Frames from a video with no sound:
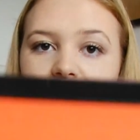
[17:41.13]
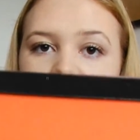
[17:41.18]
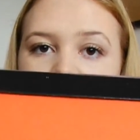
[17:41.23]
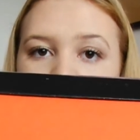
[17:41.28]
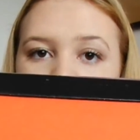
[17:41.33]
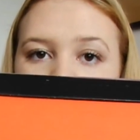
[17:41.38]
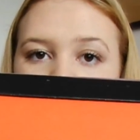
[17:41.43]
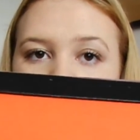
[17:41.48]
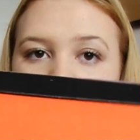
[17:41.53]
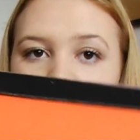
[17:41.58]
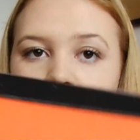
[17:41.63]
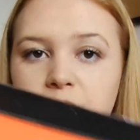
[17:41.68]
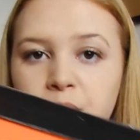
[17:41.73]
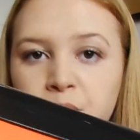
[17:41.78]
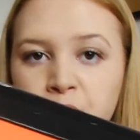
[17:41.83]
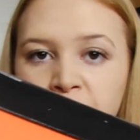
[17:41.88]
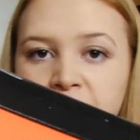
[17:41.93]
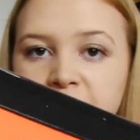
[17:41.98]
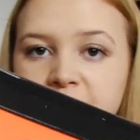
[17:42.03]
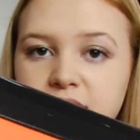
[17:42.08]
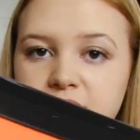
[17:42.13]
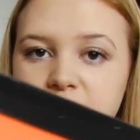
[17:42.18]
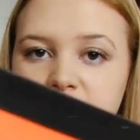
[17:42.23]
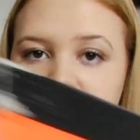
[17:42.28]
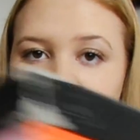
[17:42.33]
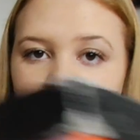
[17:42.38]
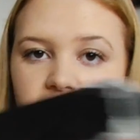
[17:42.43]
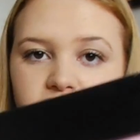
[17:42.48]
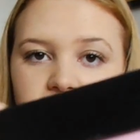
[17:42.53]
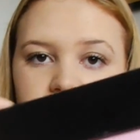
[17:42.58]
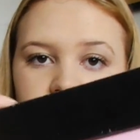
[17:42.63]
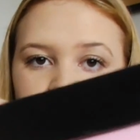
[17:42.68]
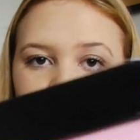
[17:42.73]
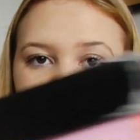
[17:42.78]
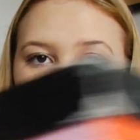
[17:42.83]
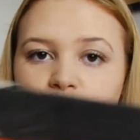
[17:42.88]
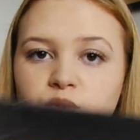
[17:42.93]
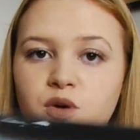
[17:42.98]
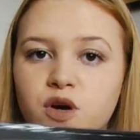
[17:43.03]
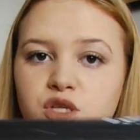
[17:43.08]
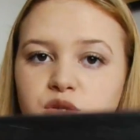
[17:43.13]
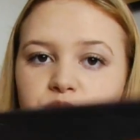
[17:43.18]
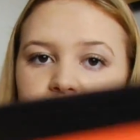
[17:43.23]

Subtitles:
kept some memories and stuff in this shoebox,